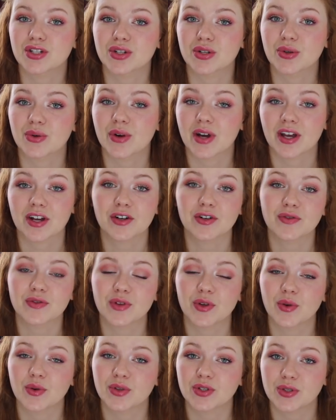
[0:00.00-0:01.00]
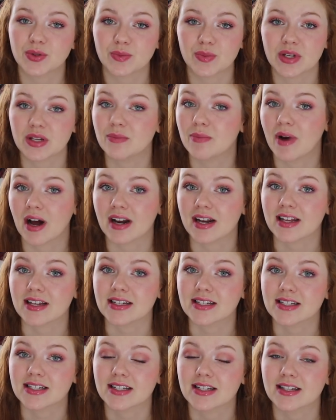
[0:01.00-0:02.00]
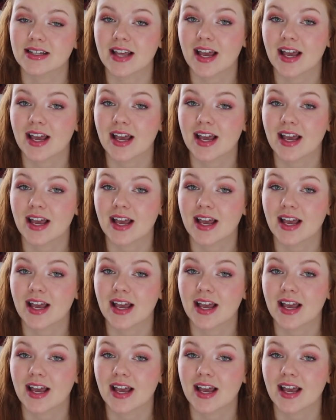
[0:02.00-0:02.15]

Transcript: to interview to be bunnies.